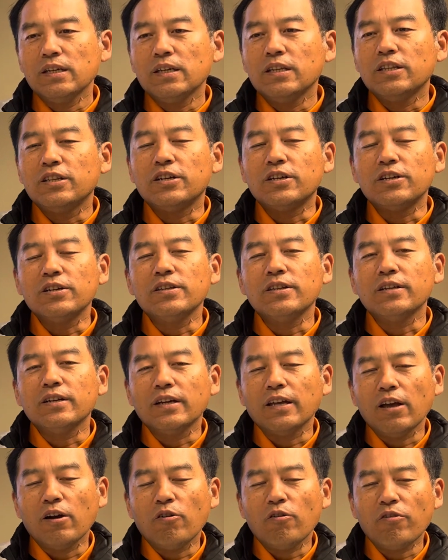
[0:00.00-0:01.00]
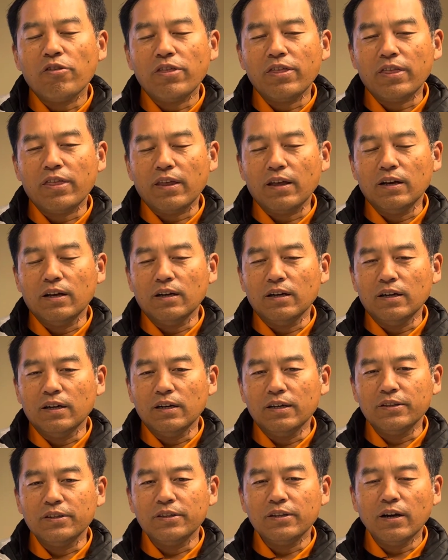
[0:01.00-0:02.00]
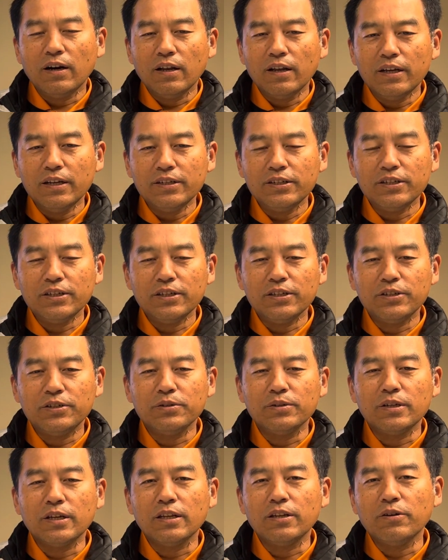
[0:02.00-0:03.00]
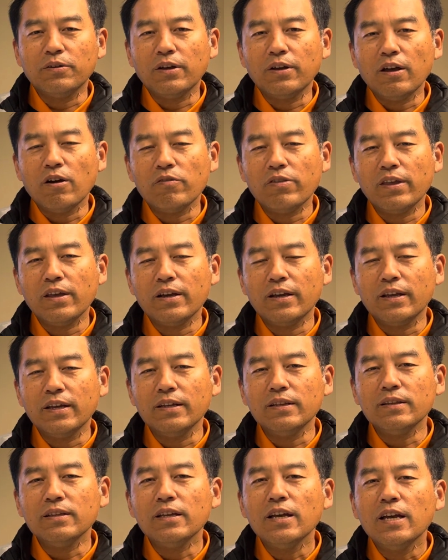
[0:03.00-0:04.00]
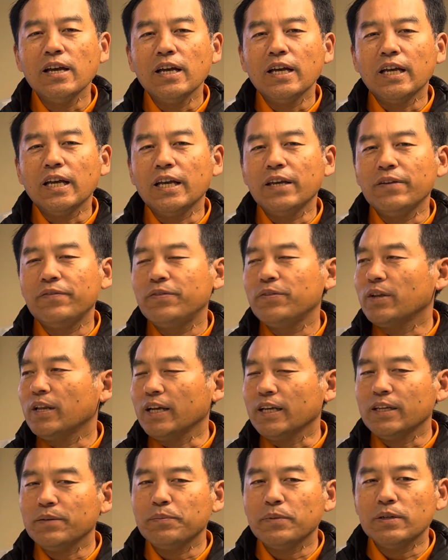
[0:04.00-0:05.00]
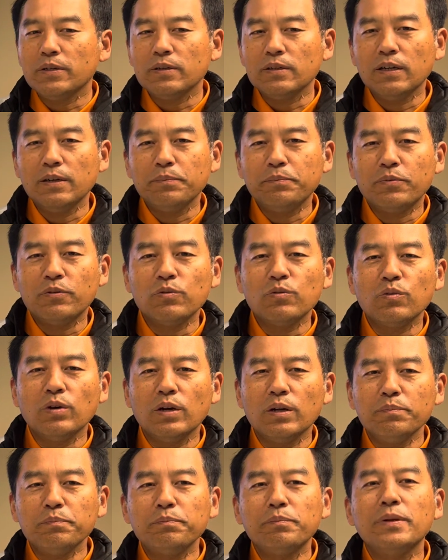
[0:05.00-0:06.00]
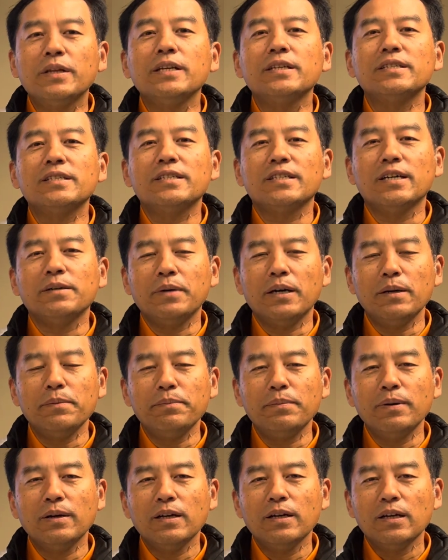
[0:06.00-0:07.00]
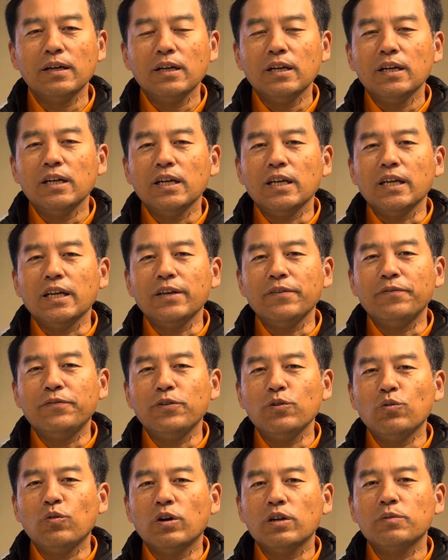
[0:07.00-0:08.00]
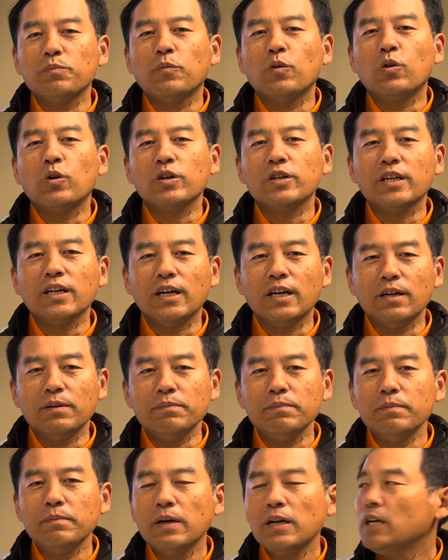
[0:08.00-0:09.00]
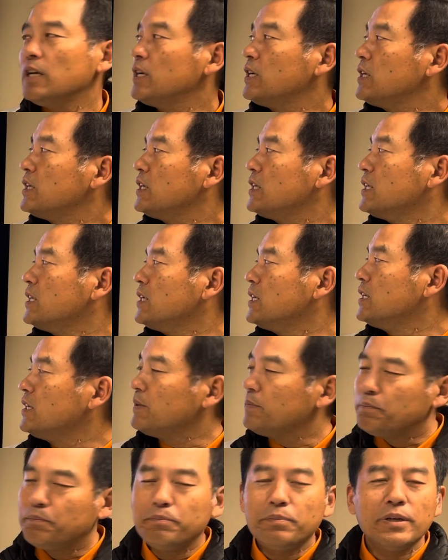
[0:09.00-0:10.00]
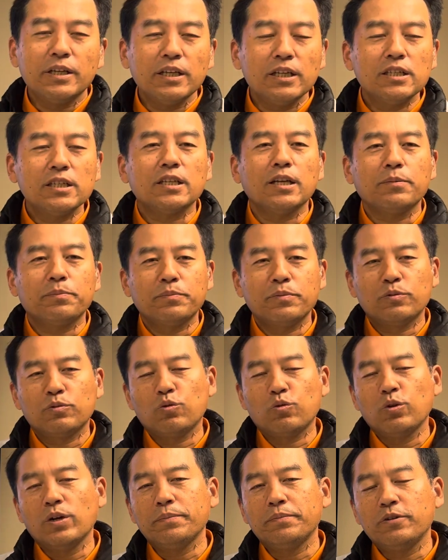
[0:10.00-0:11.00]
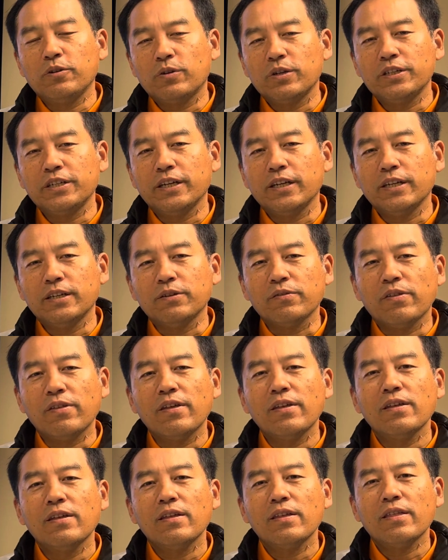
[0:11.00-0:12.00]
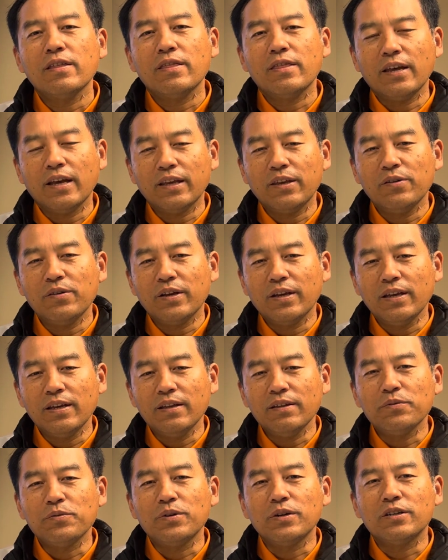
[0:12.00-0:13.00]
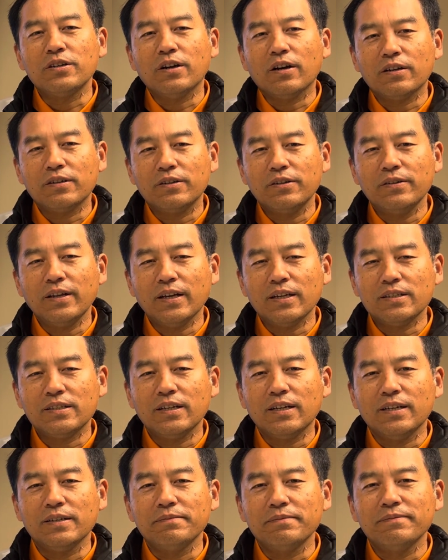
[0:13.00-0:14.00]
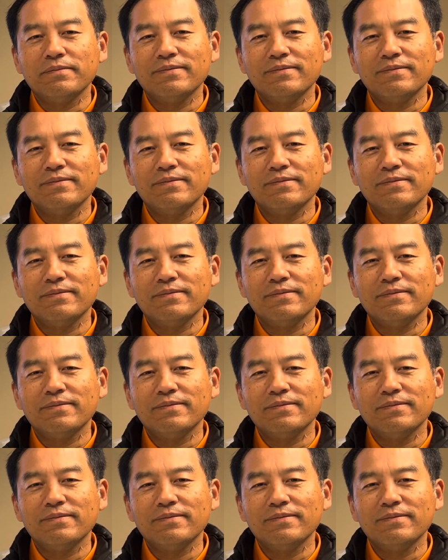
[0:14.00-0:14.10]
learn the health knowledge to get you healthy again. If you like my program, please thumb up. If you want more to come, please subscribe to our channel. Thank you again. We'll talk to you next time.